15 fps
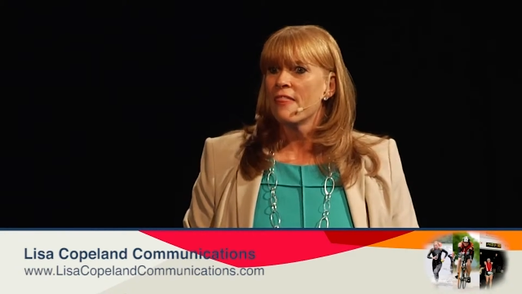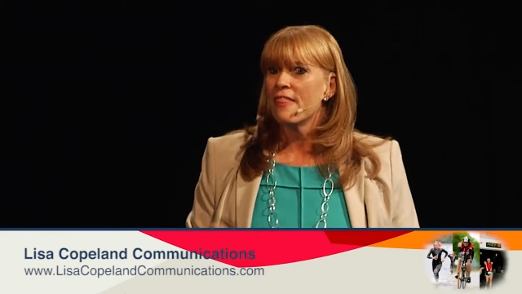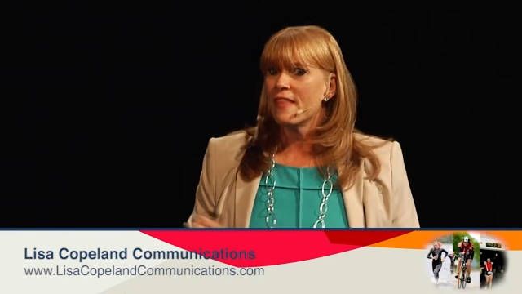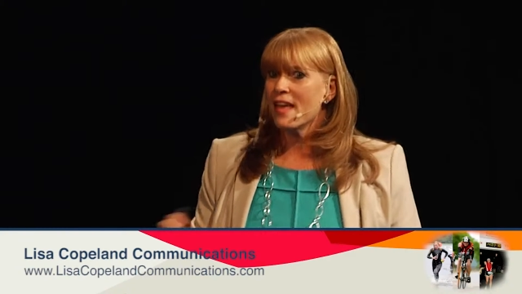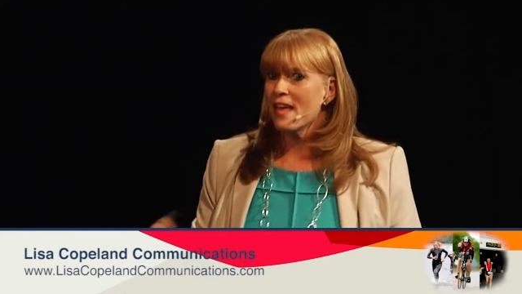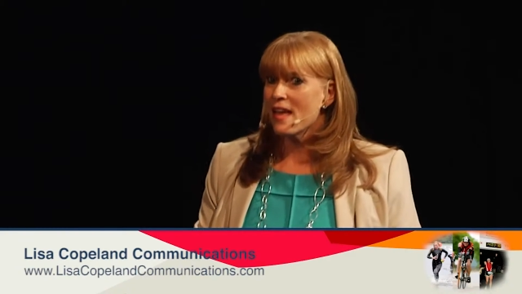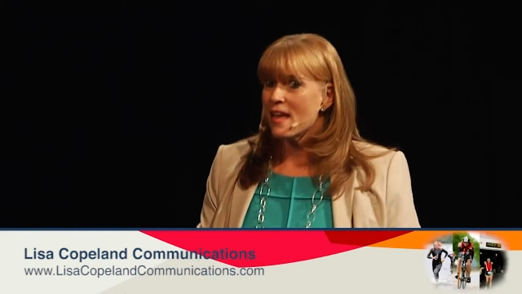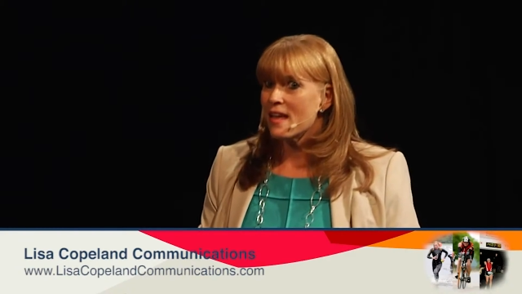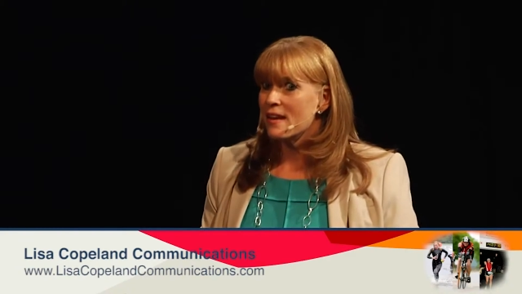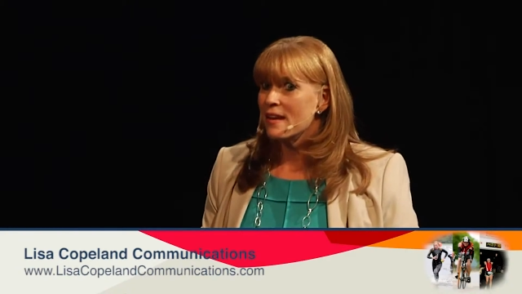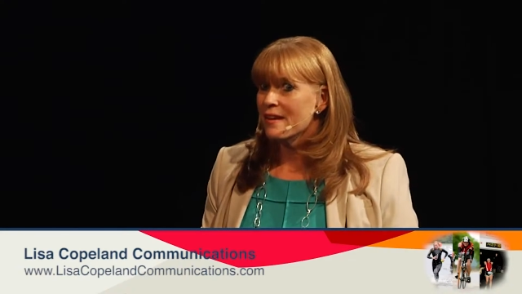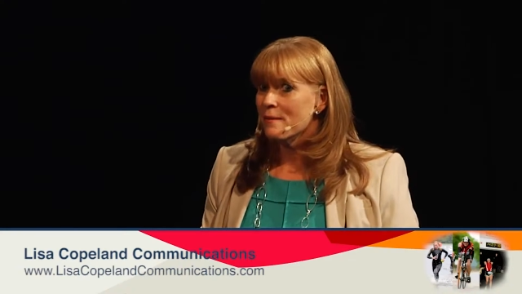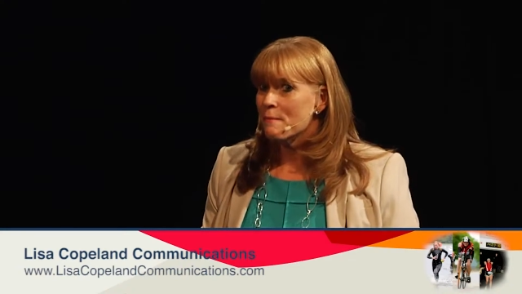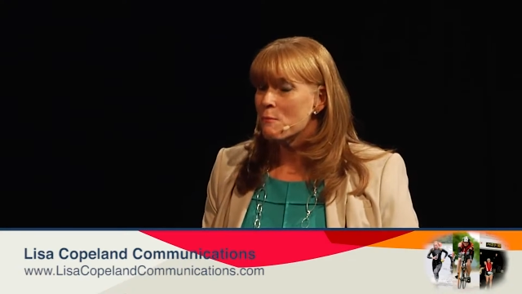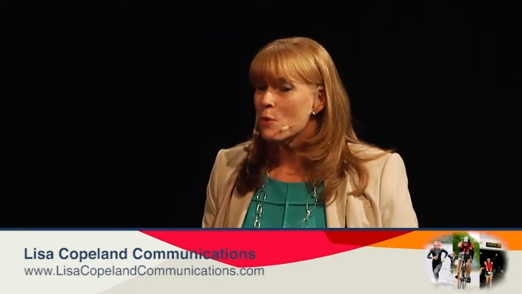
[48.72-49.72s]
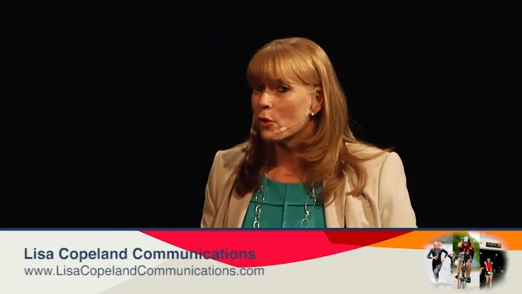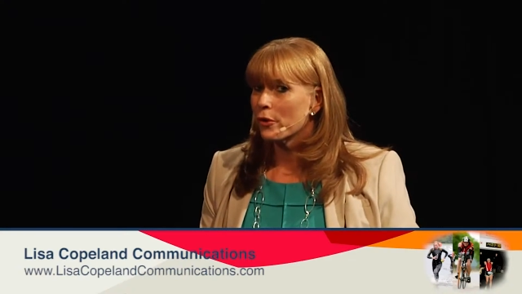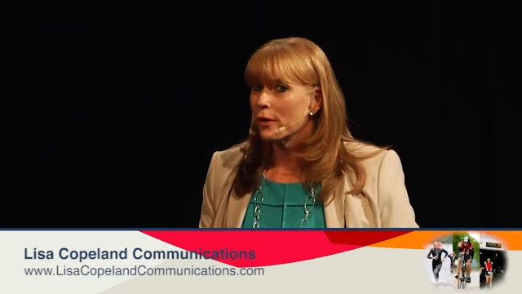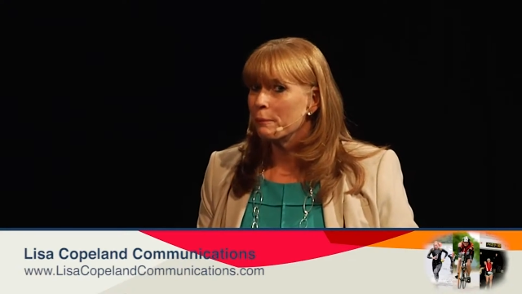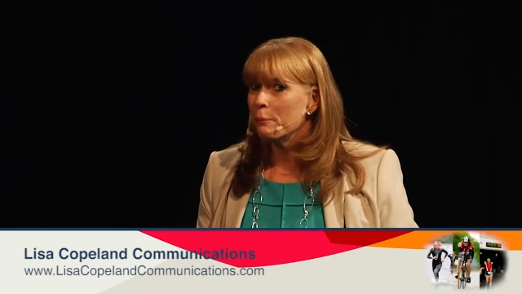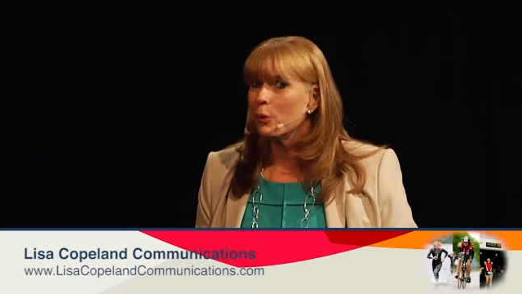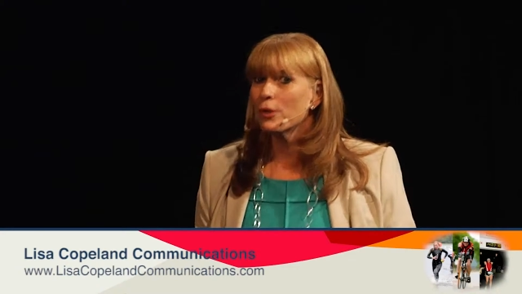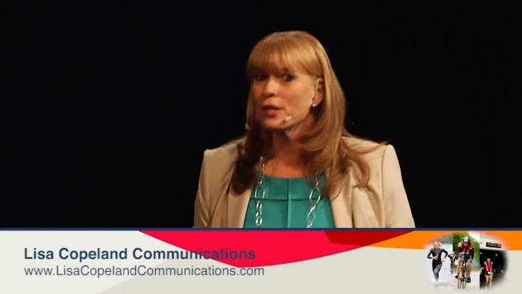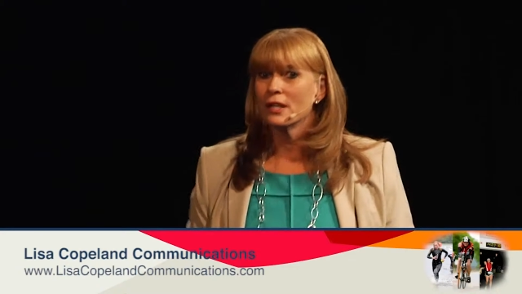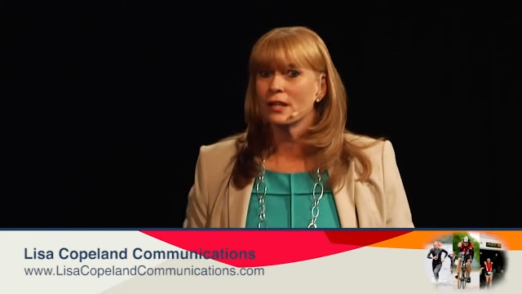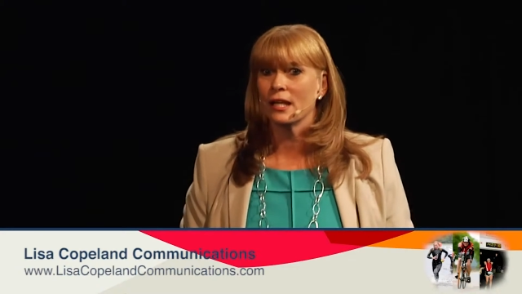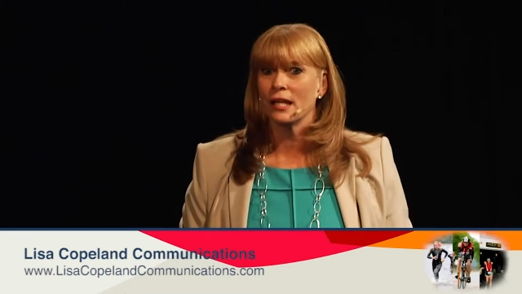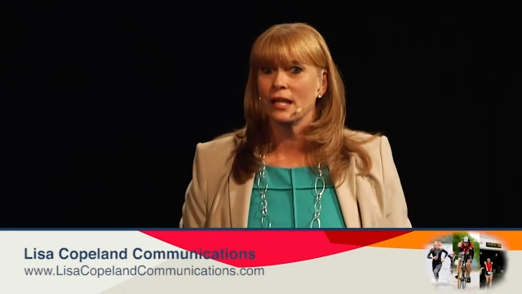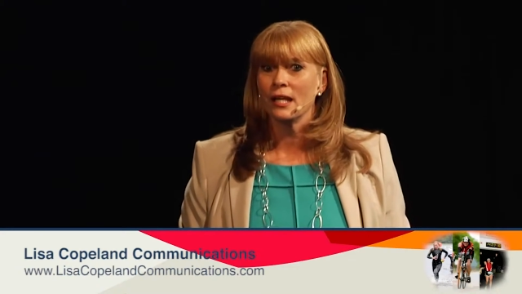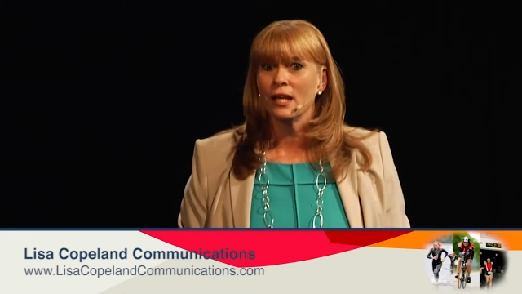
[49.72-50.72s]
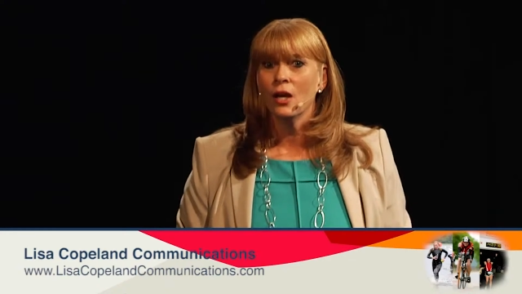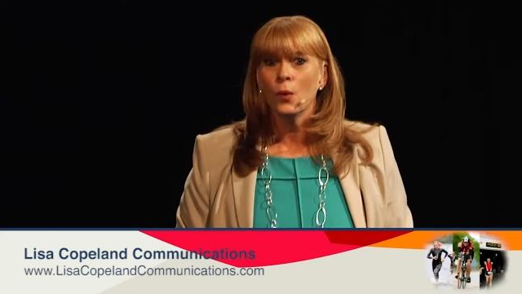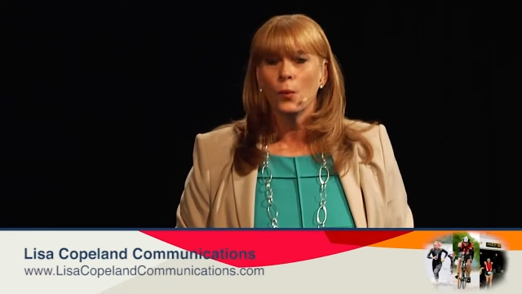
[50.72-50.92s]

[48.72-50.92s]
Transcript: Then, more importantly,